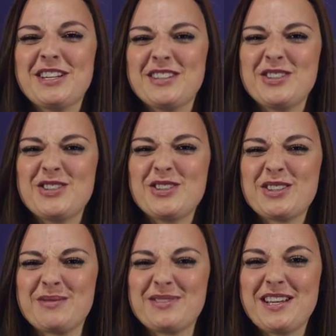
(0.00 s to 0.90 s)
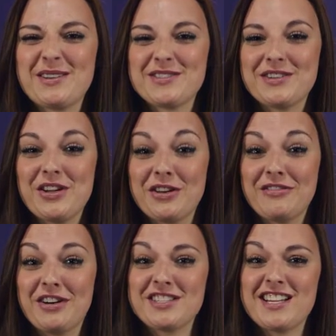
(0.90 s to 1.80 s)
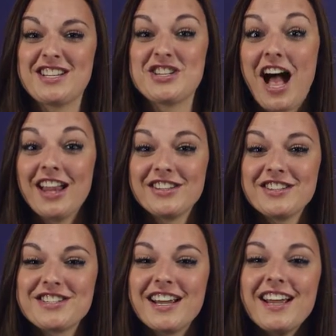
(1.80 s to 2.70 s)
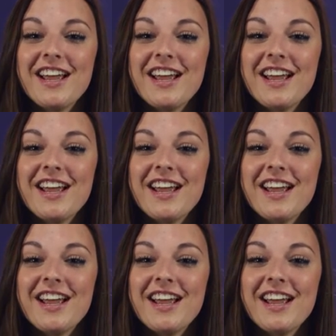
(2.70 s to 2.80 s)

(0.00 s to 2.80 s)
introduces themselves on University Challenge,